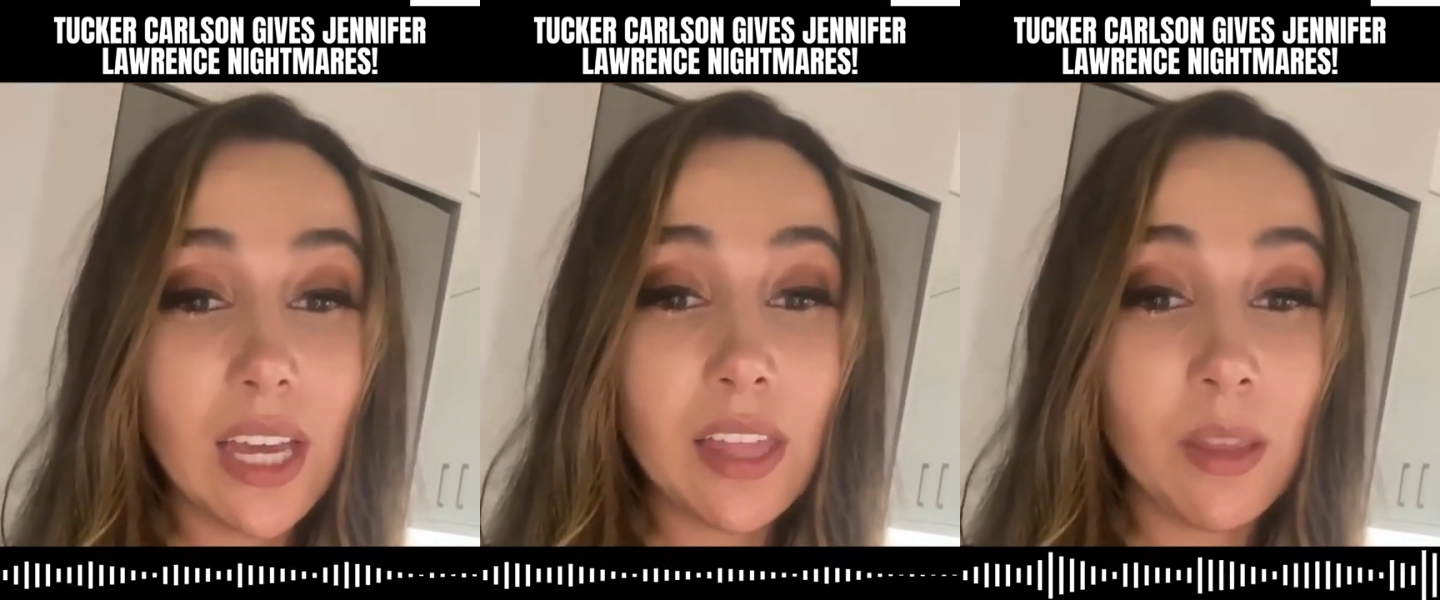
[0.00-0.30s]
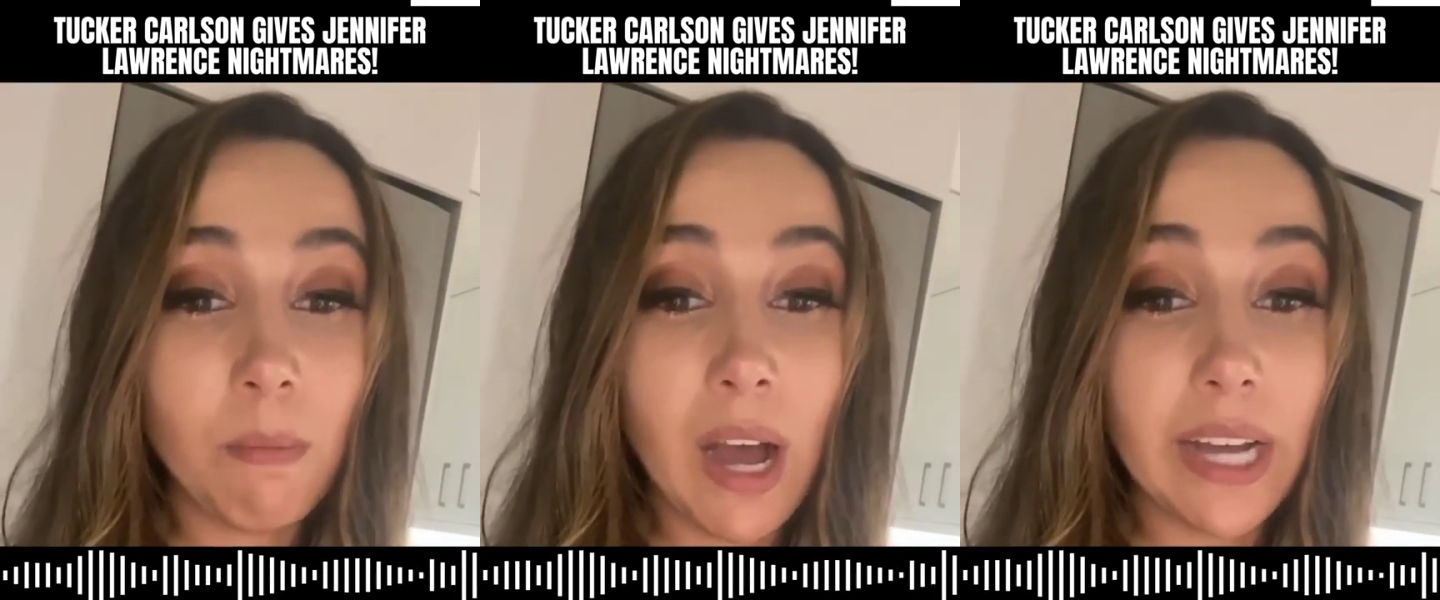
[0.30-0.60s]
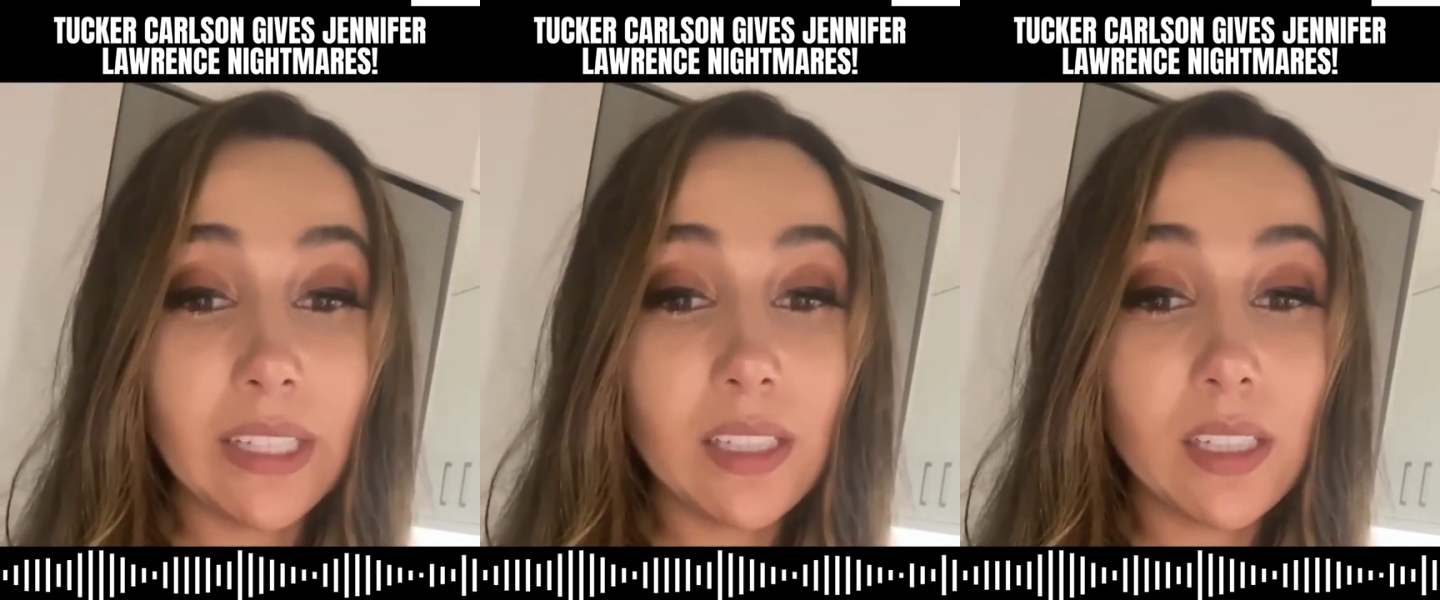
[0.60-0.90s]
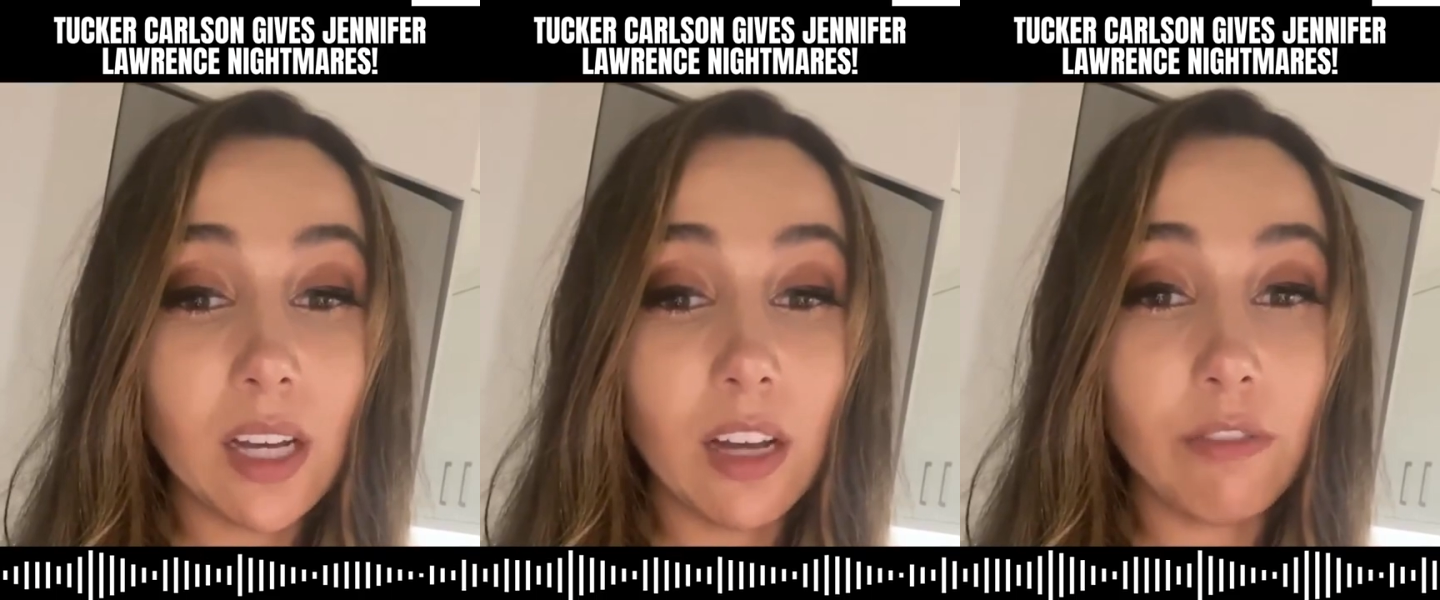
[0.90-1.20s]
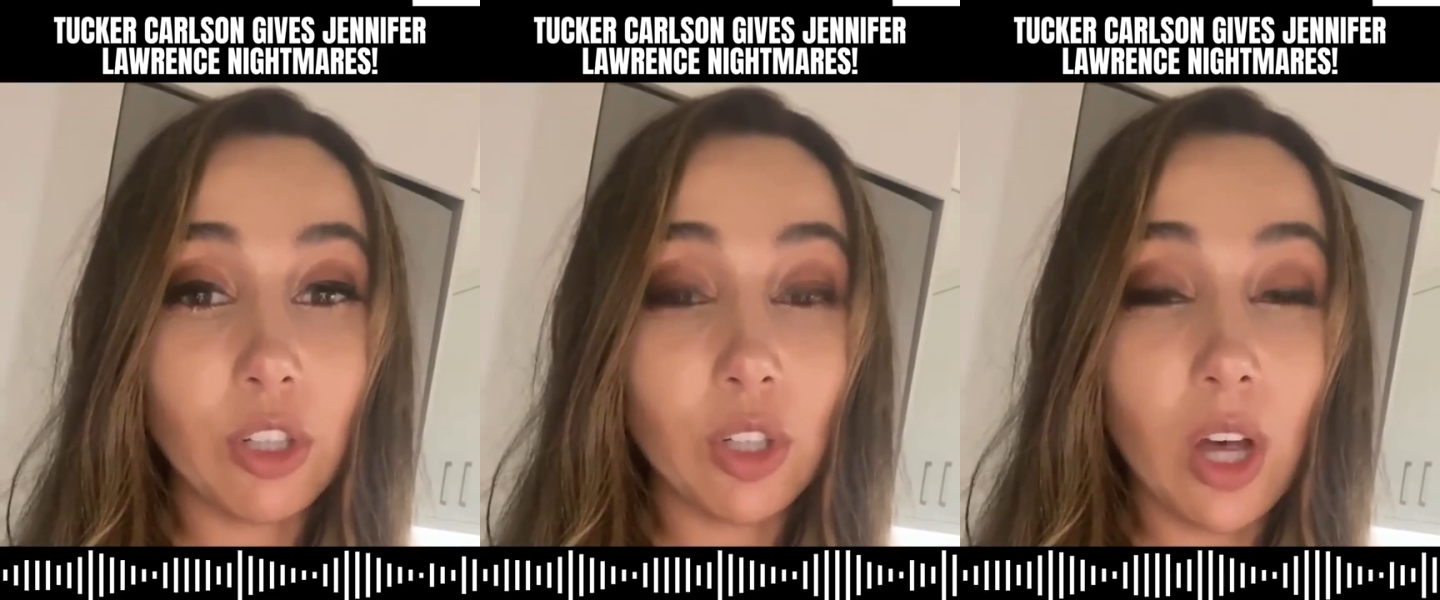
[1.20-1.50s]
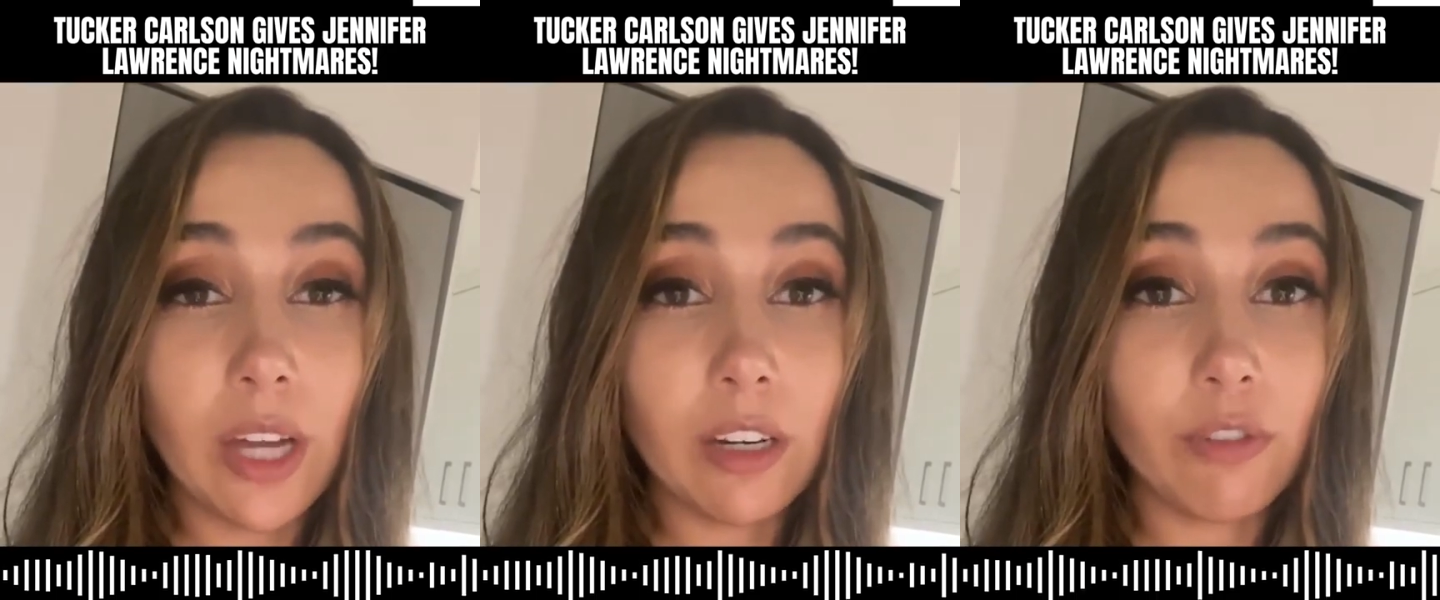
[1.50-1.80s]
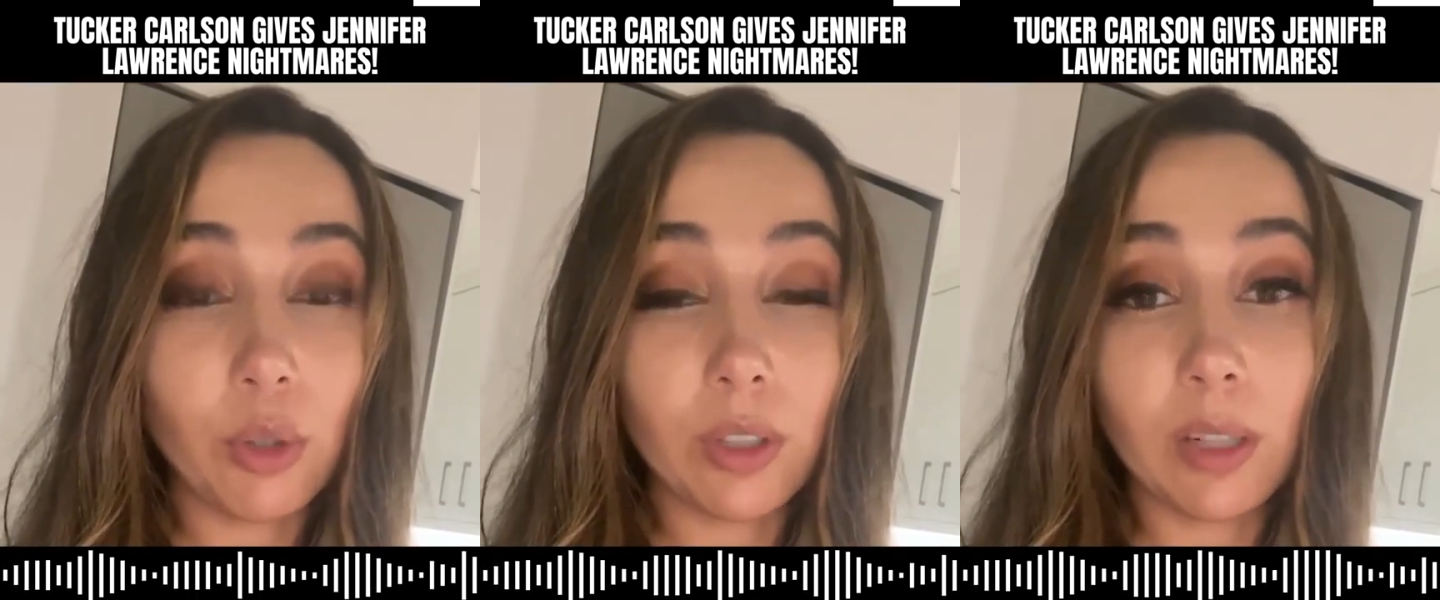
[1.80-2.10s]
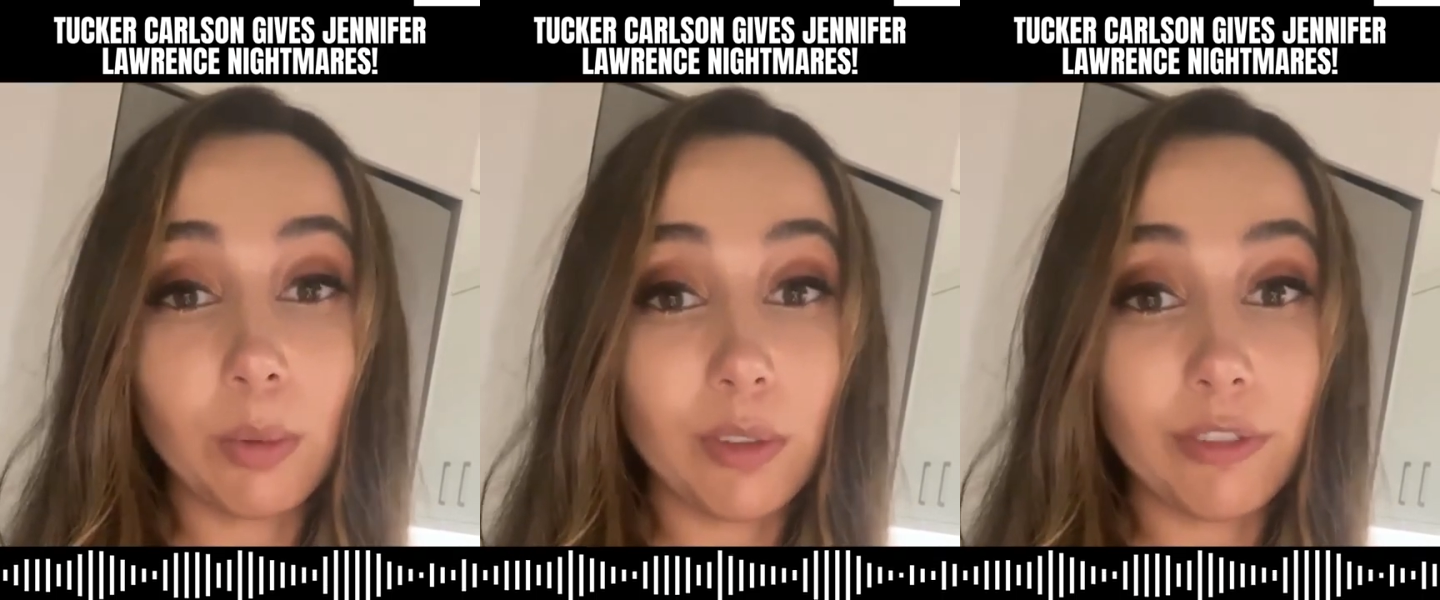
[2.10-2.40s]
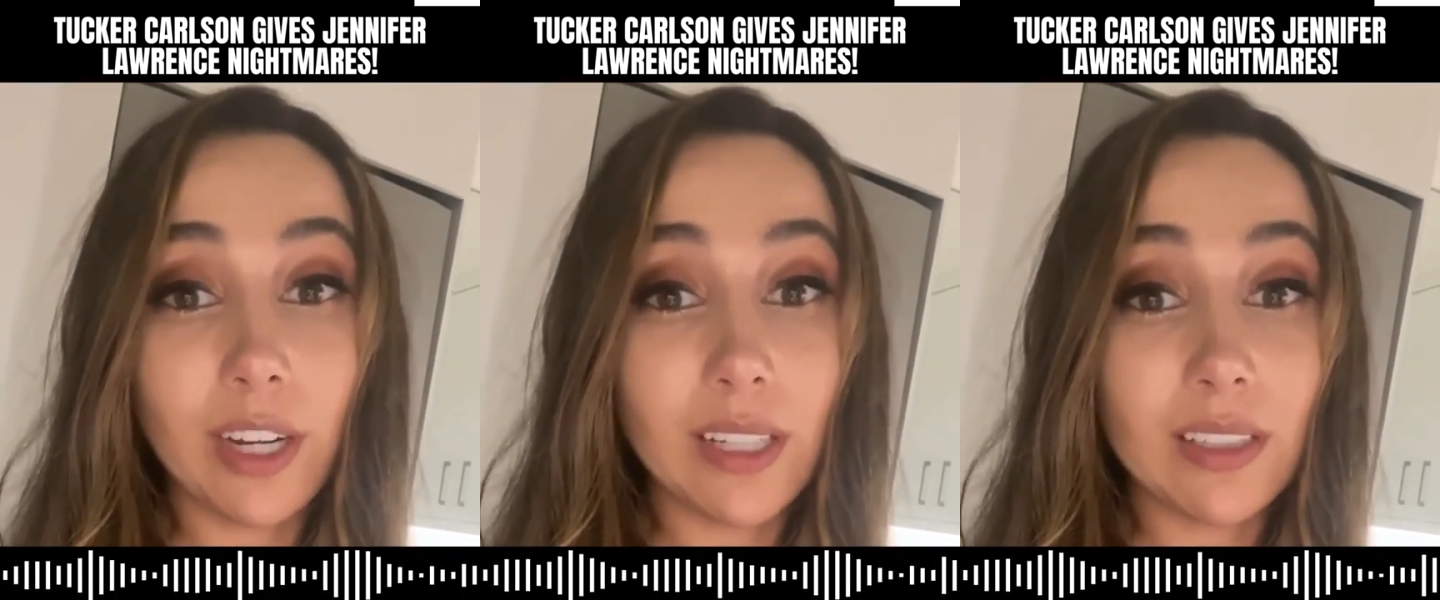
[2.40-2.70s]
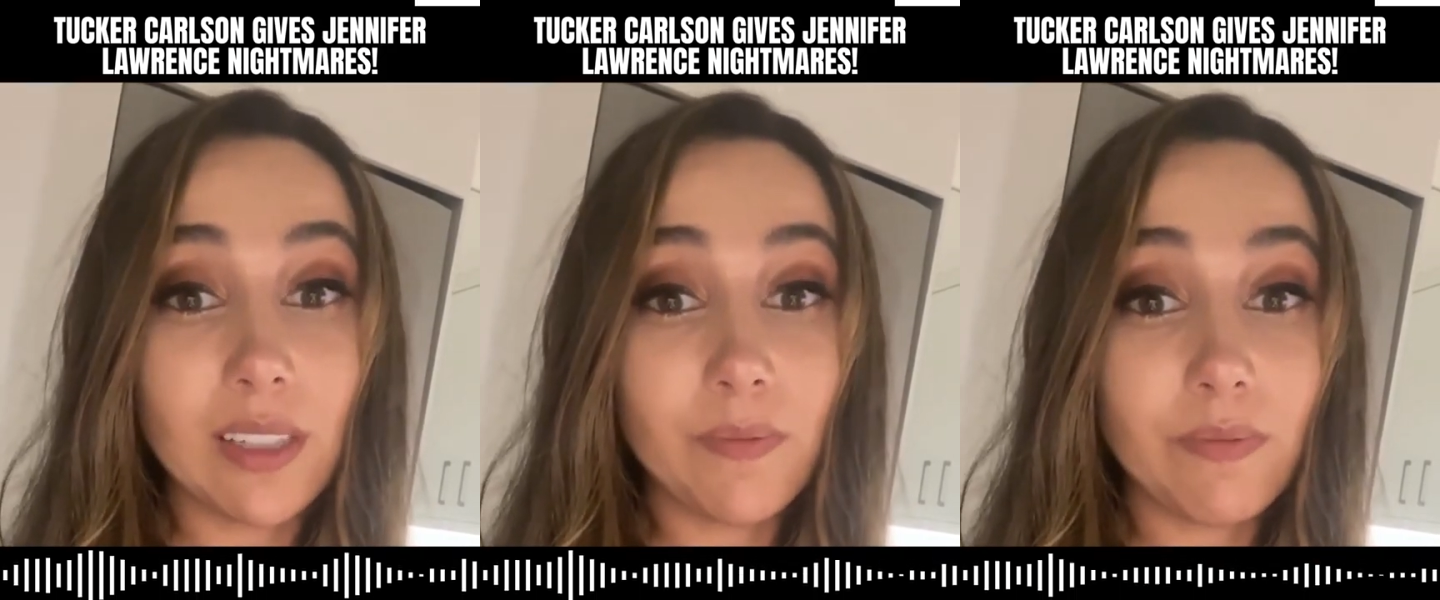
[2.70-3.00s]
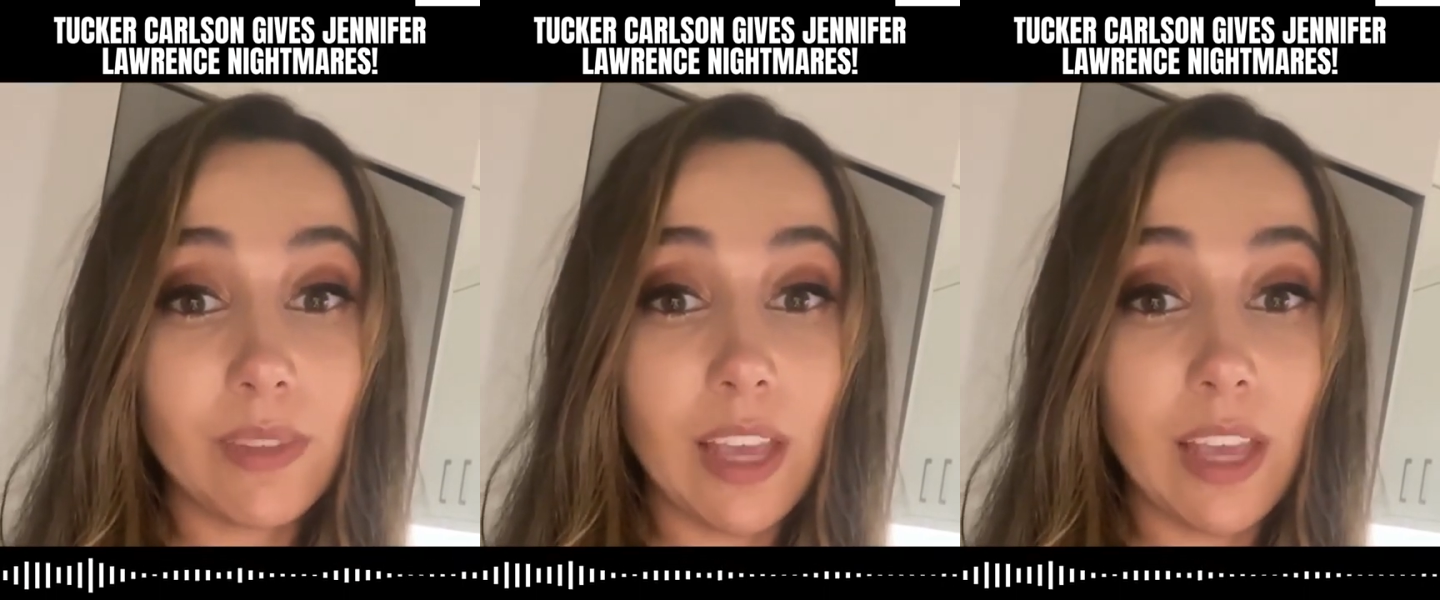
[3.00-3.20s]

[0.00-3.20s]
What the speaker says: in the minds of a lot of your liberal friends.